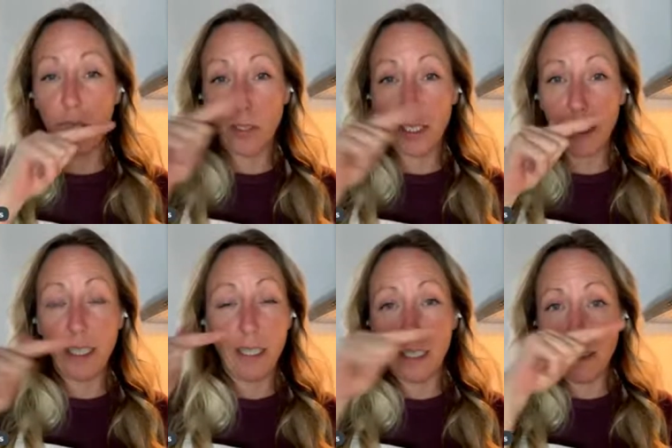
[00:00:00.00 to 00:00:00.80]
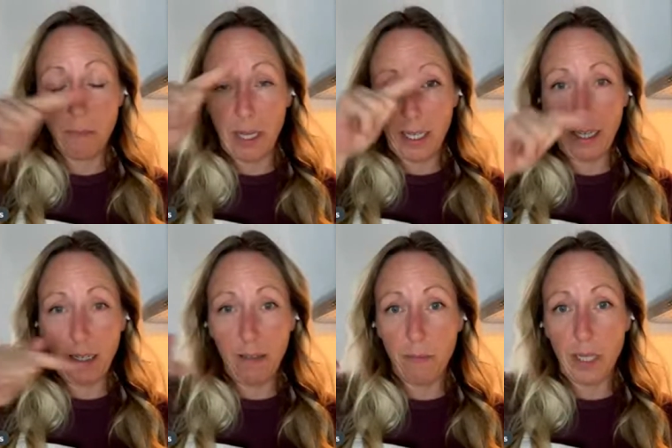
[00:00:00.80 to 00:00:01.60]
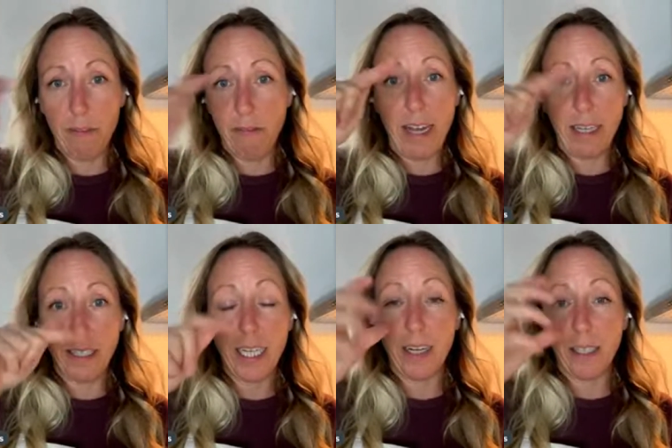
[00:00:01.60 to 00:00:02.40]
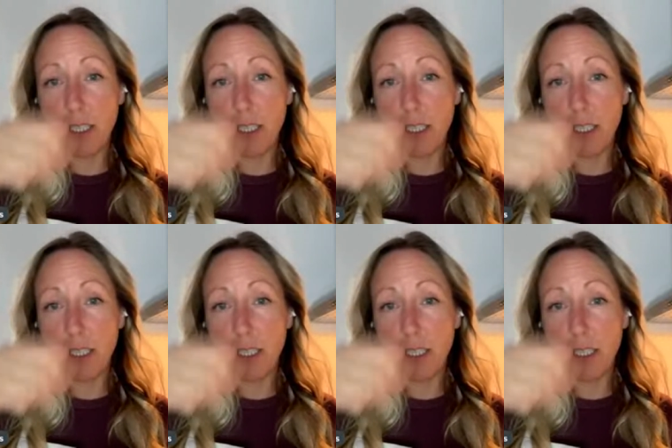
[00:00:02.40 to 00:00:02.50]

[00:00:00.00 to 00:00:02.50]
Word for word: and you'll see my event there,